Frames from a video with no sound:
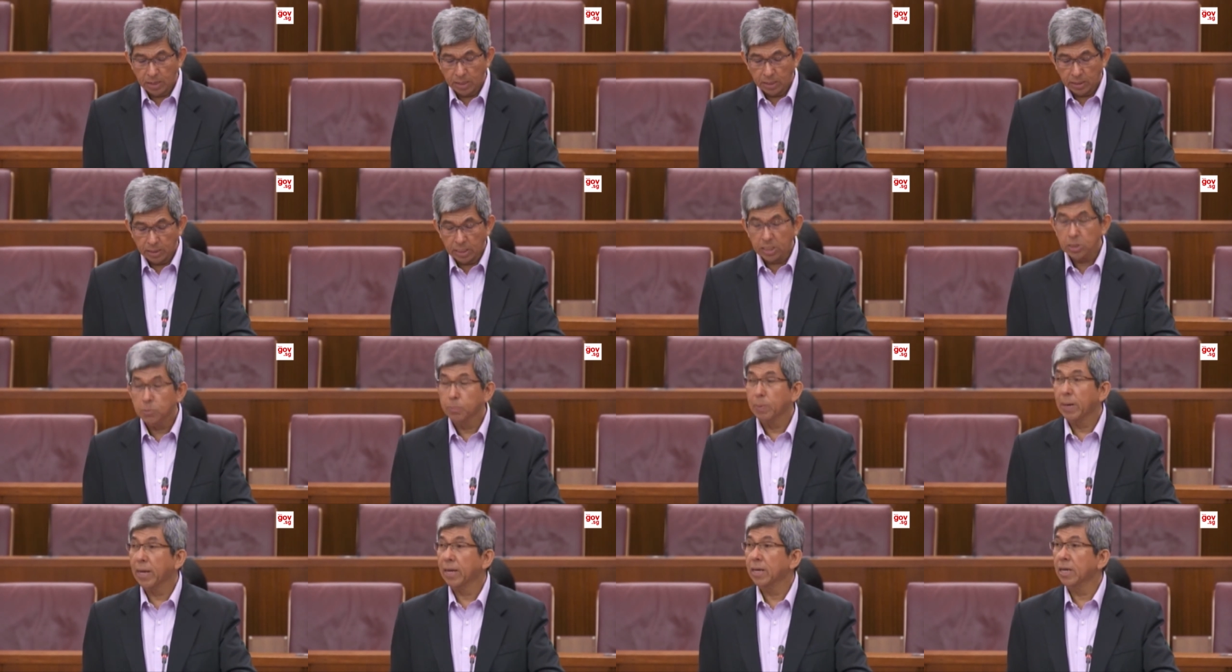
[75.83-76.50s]

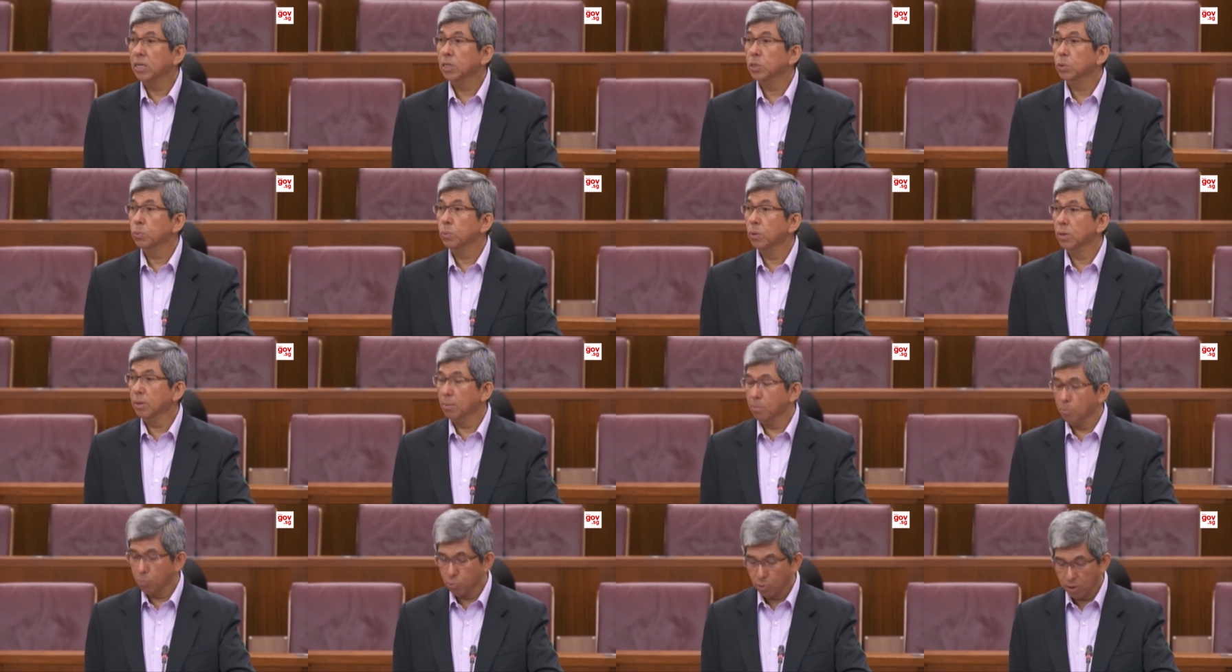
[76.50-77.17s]
This package will
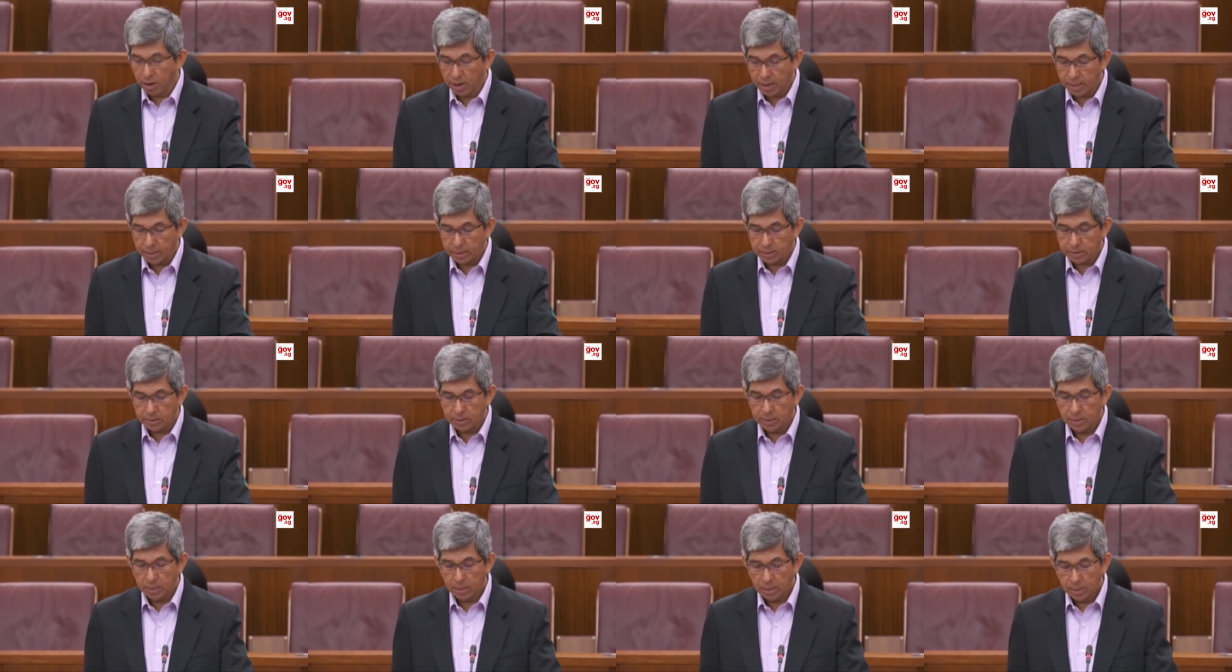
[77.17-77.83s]

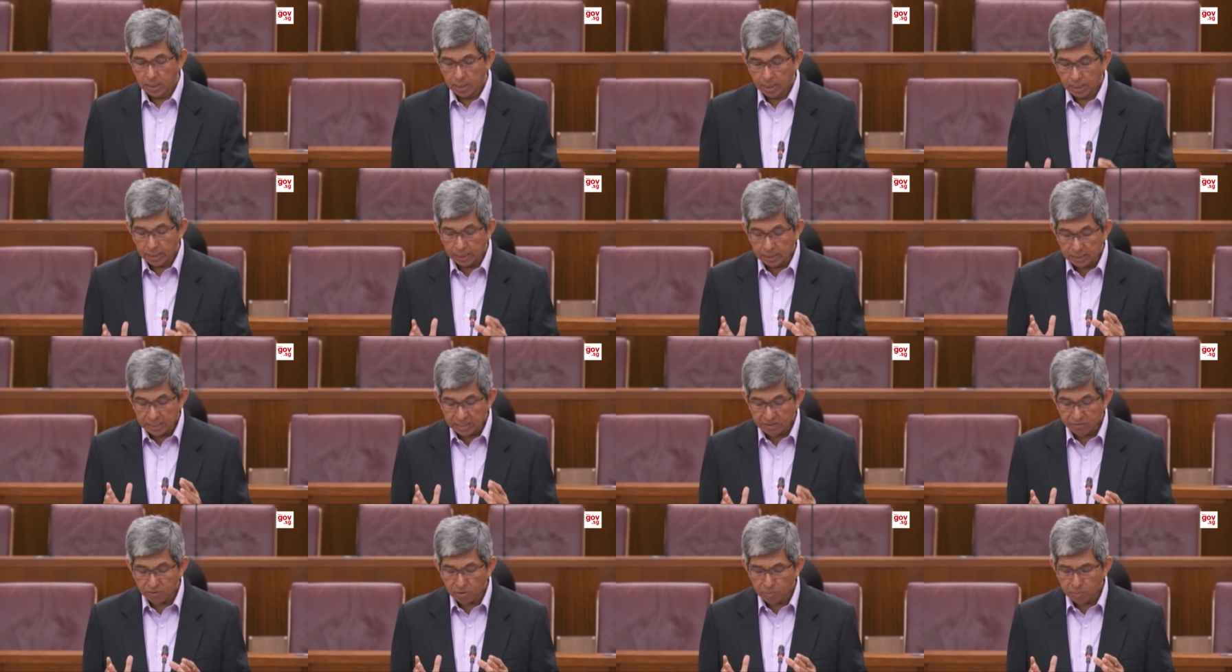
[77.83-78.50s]
comprise a
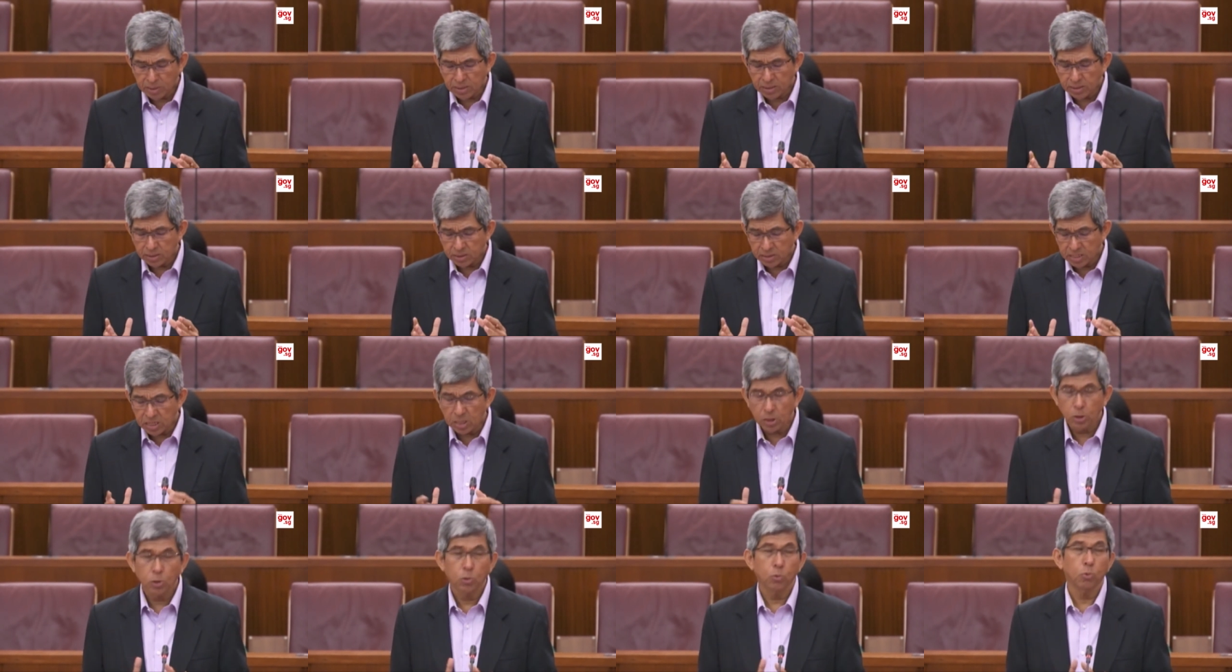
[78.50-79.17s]
DVB
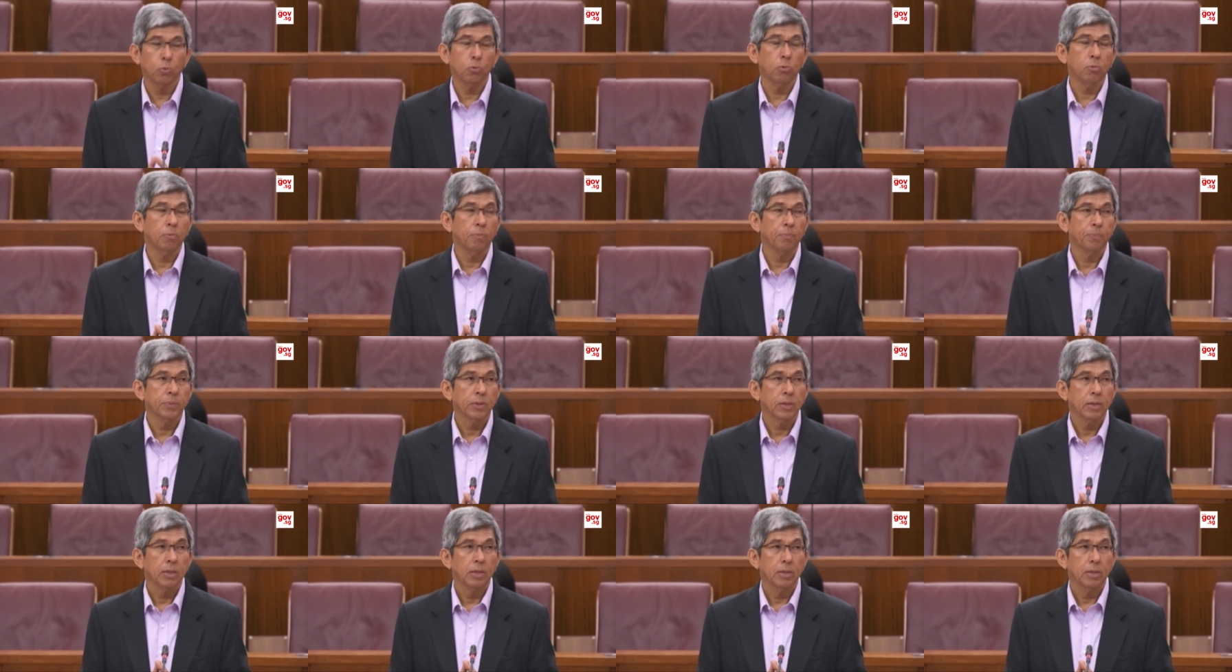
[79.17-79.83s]
T2
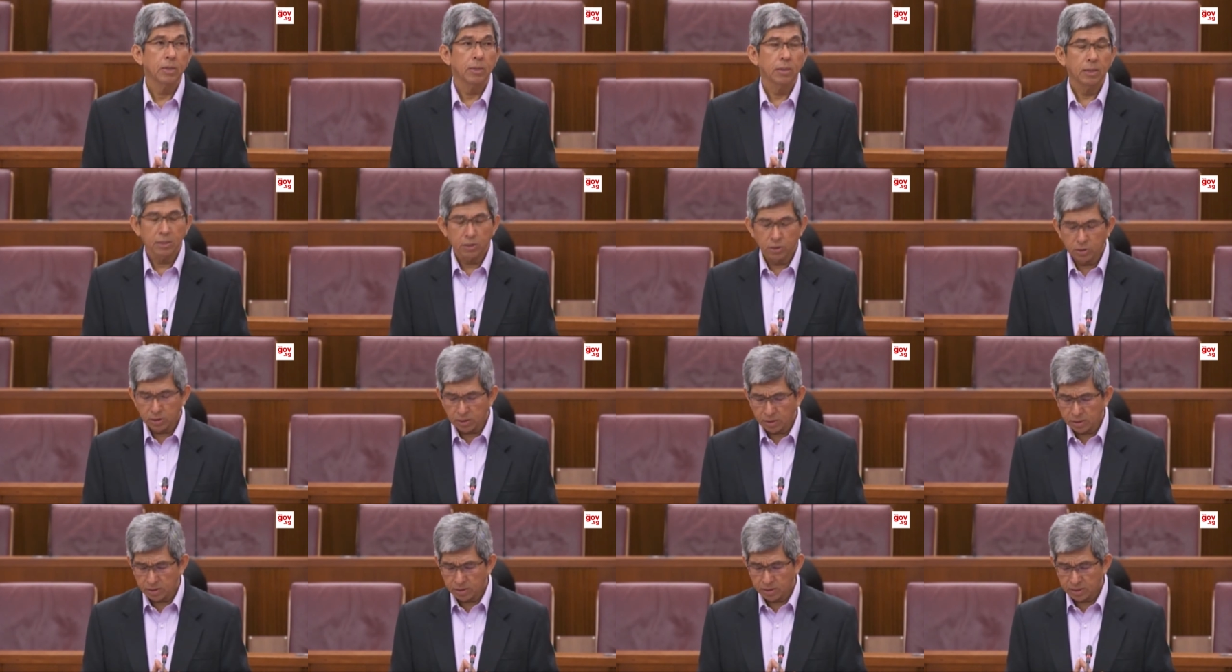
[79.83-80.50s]

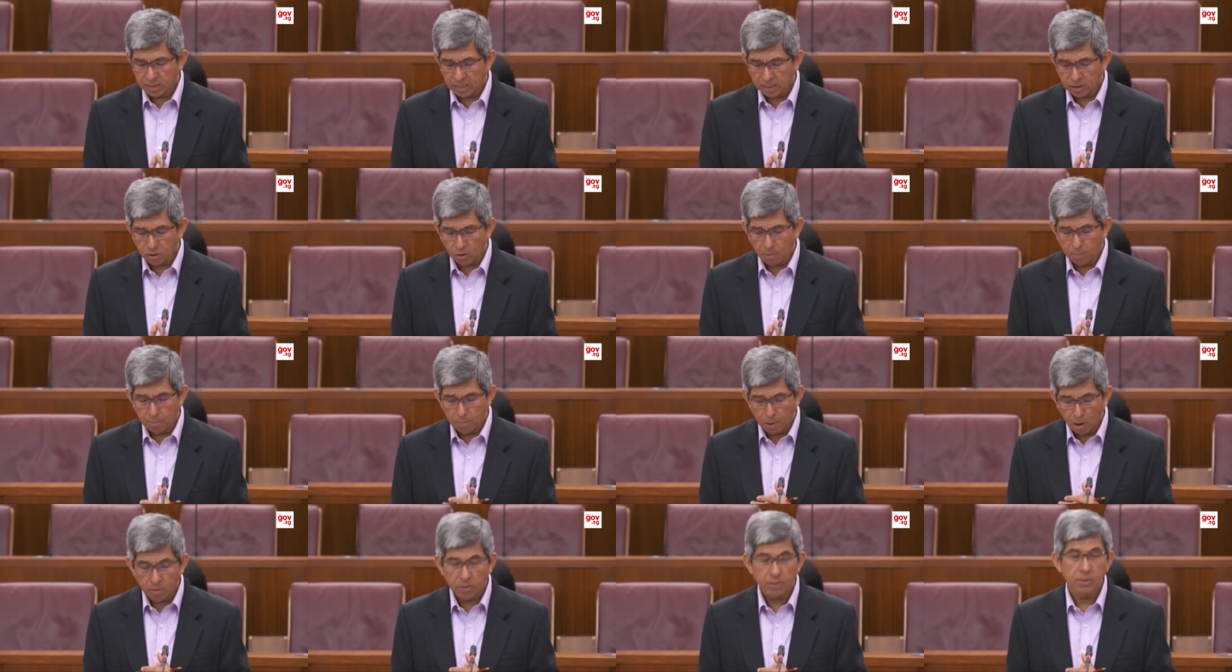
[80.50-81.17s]
digital
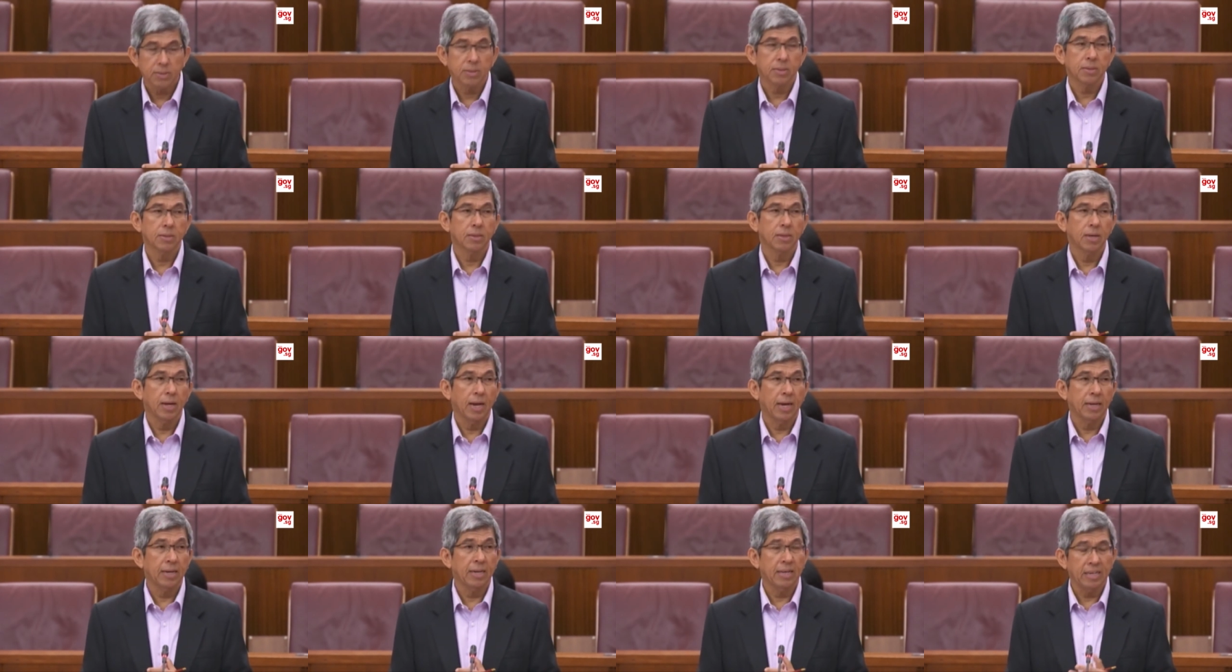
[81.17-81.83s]
set-top box
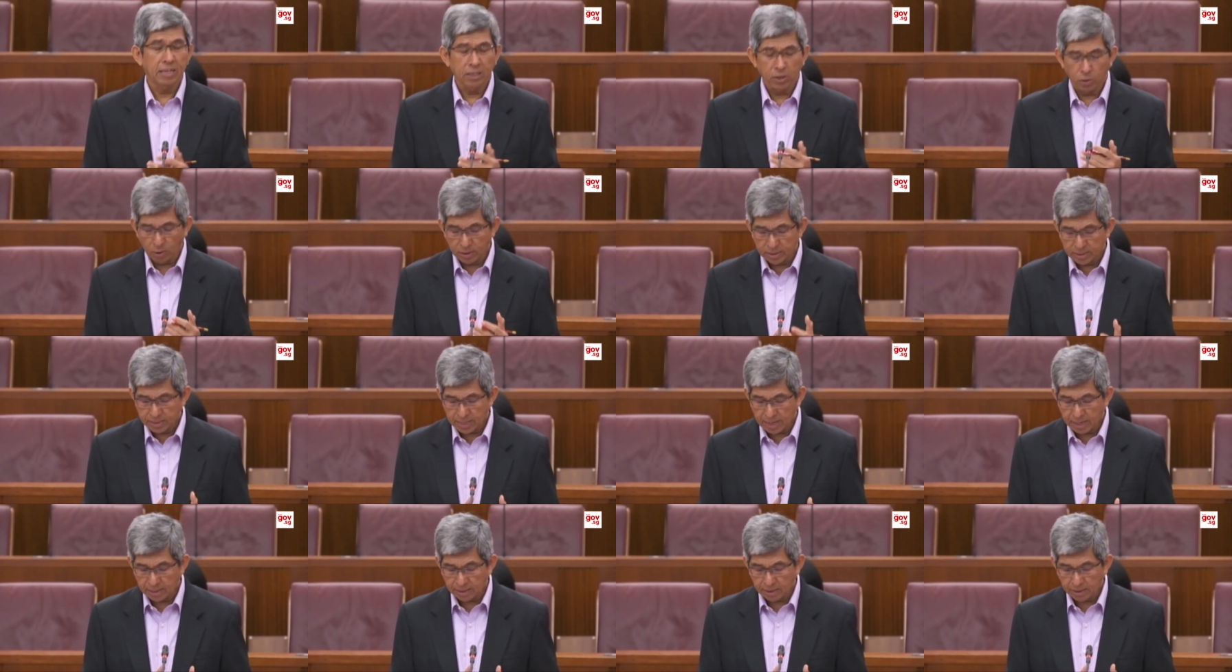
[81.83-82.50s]
and an indoor
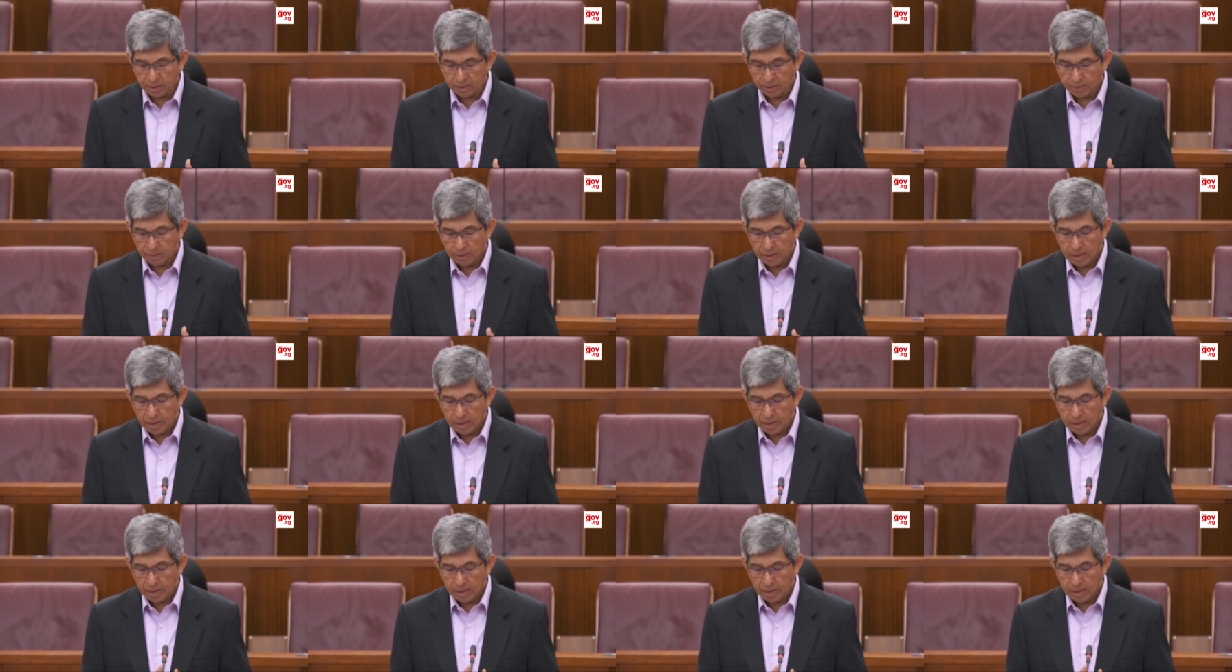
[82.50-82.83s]
antenna,